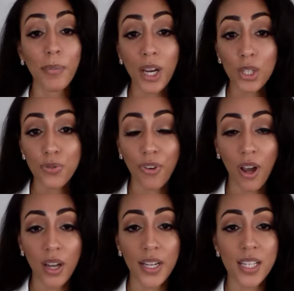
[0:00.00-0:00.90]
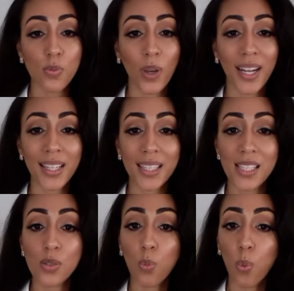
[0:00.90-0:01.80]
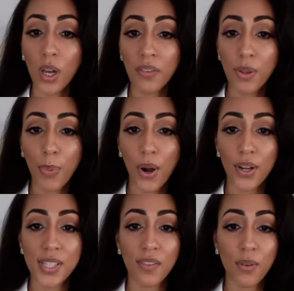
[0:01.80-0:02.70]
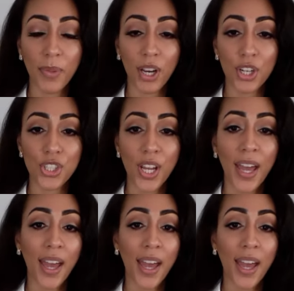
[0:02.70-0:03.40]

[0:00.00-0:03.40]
marriage fraud is when at least one of the parties of the marriage